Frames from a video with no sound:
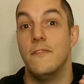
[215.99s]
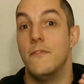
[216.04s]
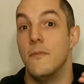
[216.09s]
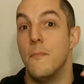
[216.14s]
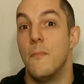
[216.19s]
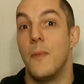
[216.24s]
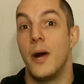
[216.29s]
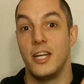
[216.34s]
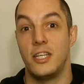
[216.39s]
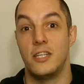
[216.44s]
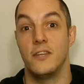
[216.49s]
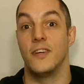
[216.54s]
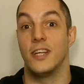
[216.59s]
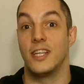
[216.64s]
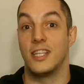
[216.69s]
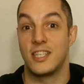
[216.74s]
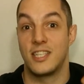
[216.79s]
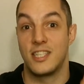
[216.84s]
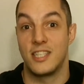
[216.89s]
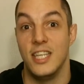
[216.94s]
even might have
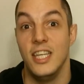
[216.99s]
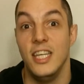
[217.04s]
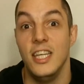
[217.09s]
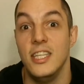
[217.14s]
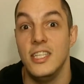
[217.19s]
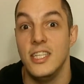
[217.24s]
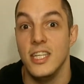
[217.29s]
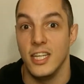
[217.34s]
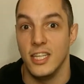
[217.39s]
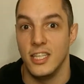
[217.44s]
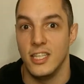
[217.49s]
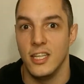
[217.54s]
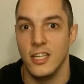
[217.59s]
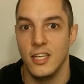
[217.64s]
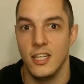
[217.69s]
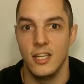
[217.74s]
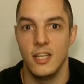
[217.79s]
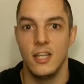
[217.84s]
exceeded